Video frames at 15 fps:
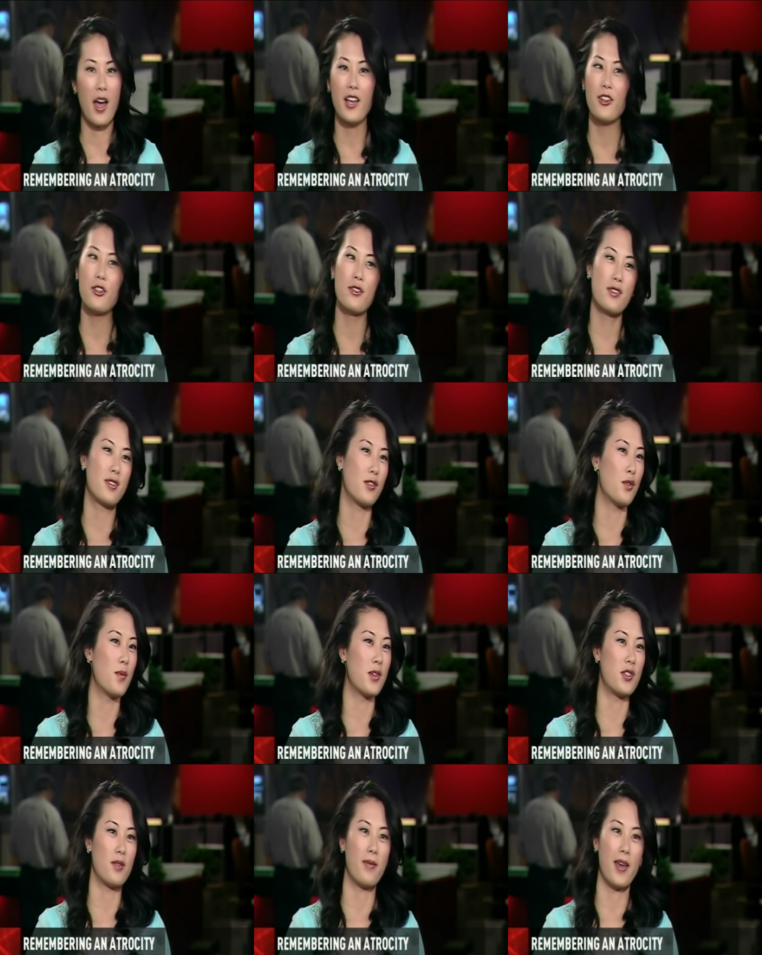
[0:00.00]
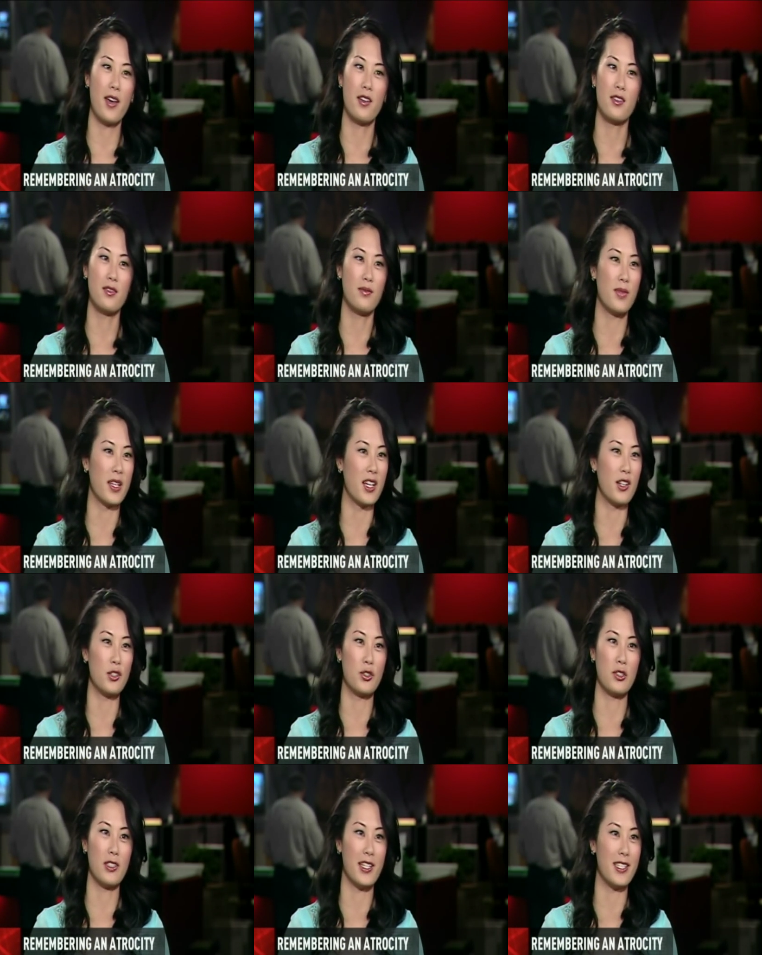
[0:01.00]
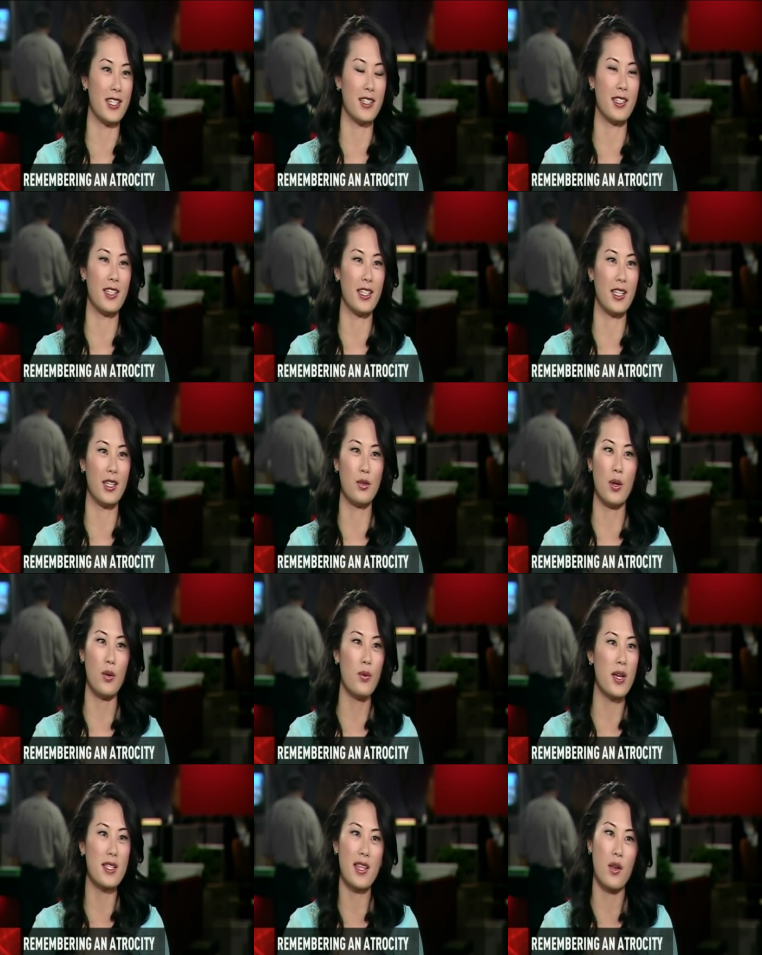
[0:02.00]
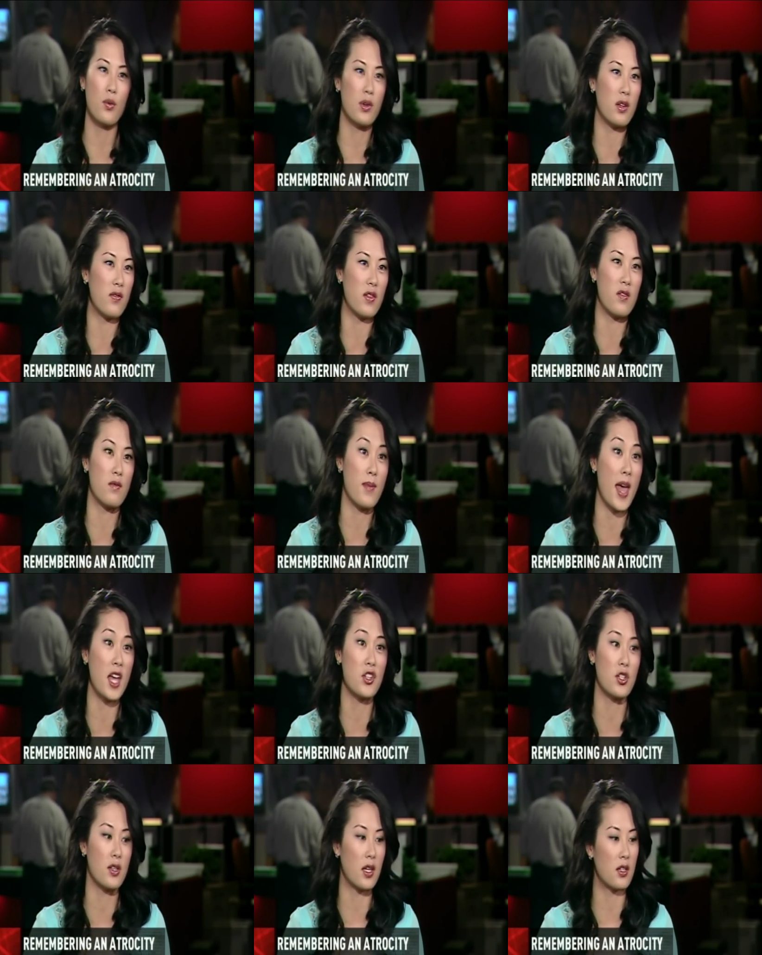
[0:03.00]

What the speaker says: I learned so much about my cultural identity in ways I wouldn't even imagine.